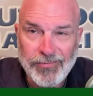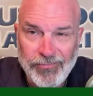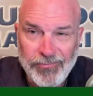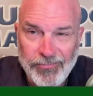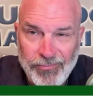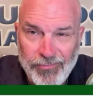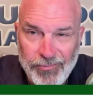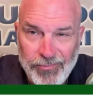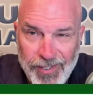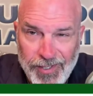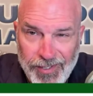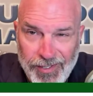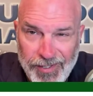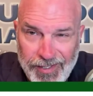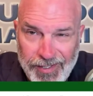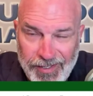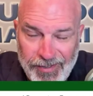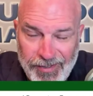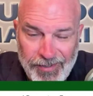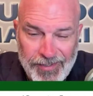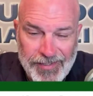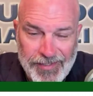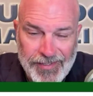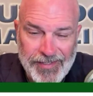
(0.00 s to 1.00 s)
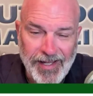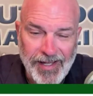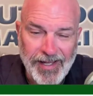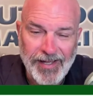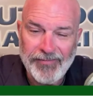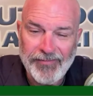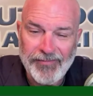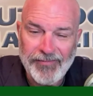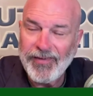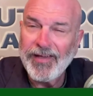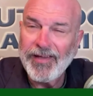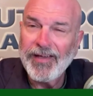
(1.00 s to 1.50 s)
really good
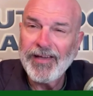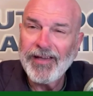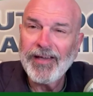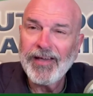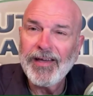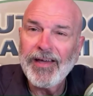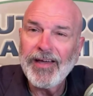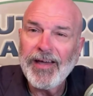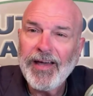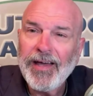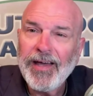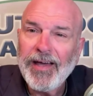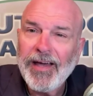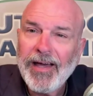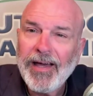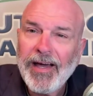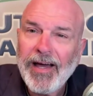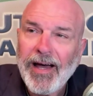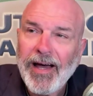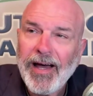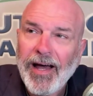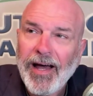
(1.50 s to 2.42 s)
stuff. Uh,